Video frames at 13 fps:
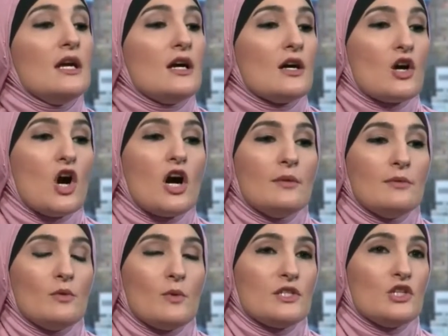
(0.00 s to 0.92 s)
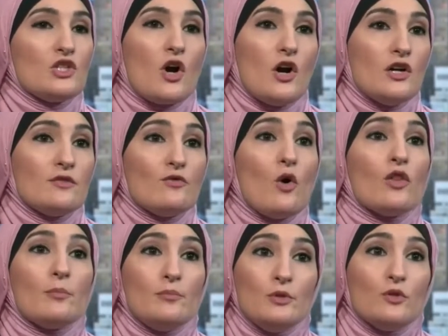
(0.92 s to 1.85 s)
Carmen was in charge of all the
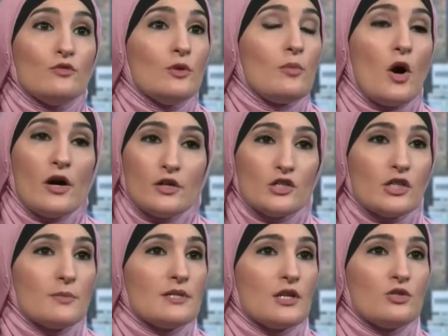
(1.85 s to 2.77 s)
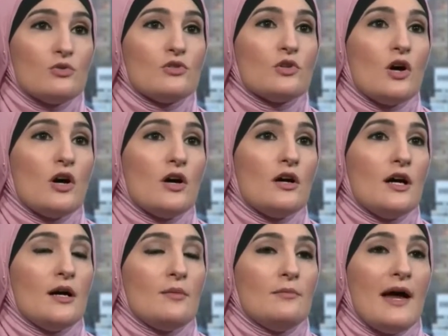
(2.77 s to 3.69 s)
beautiful partnerships that you
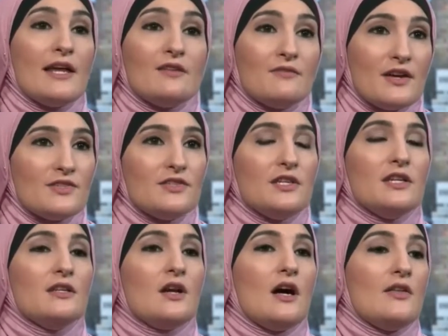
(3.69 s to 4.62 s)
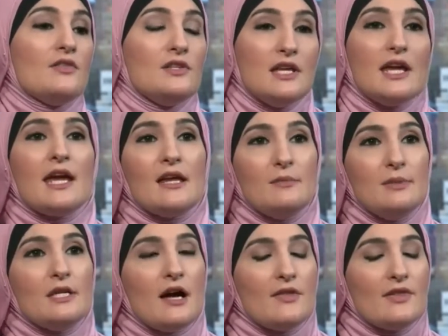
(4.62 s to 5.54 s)
saw manifested on the day and
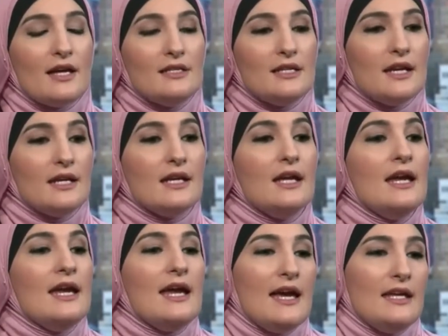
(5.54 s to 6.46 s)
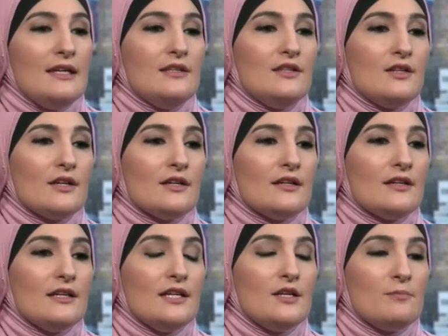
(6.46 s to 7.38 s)
beyond that day. And
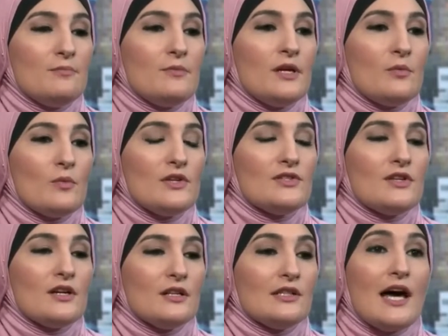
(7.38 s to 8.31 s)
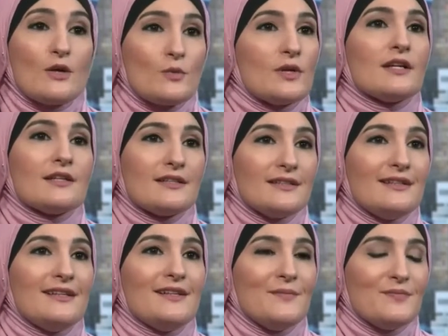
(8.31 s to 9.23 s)
it was a lot of work,
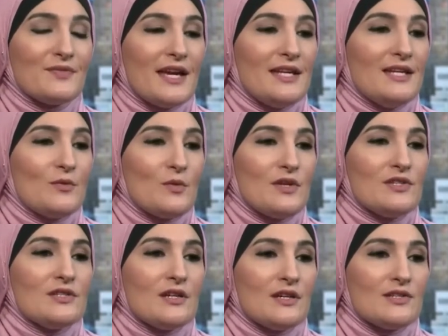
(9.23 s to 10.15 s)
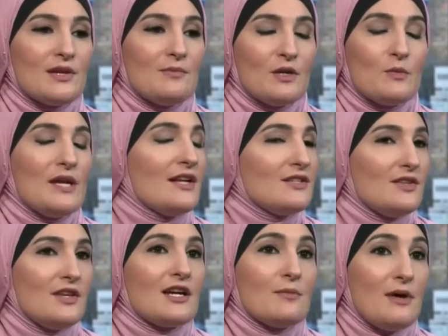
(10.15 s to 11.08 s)
and it was something we had to
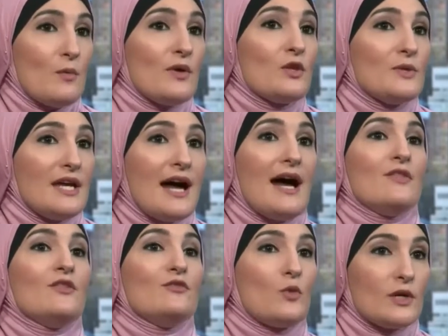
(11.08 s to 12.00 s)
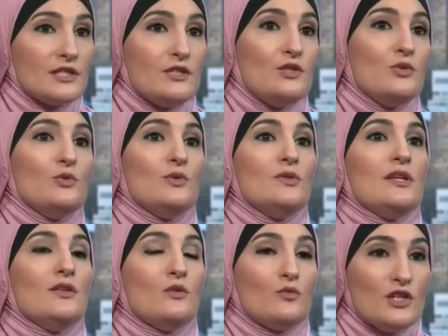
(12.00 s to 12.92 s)
think about, whether we had the fortitude
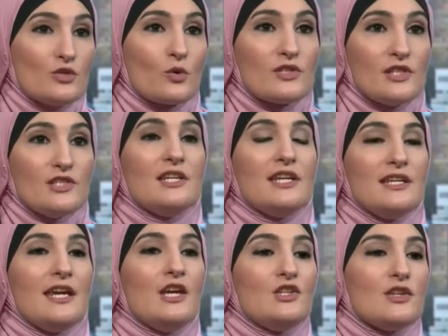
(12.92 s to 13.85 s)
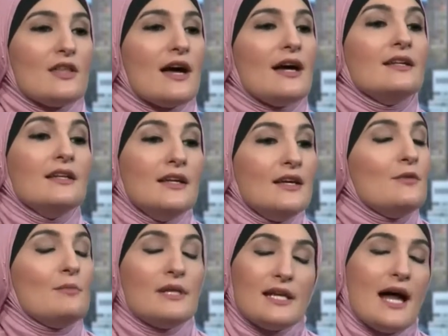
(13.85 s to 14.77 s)
and the resources to engage in that.
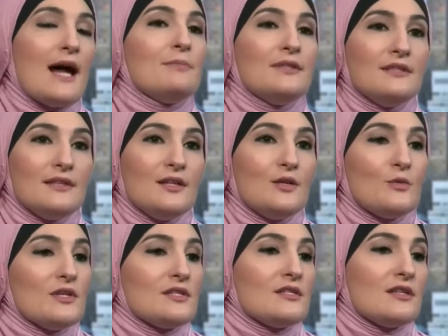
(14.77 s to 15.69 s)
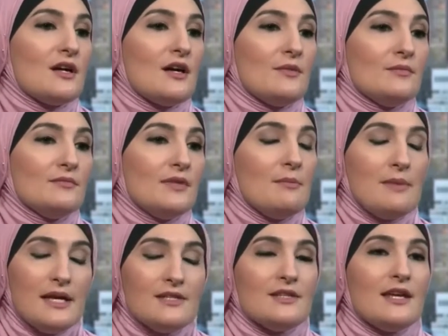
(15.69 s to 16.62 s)
But it happened, and it was
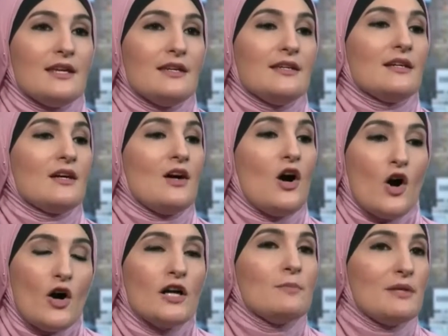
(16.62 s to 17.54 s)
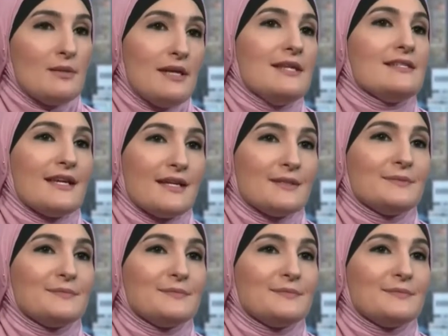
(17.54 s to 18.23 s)
amazing, hard but amazing.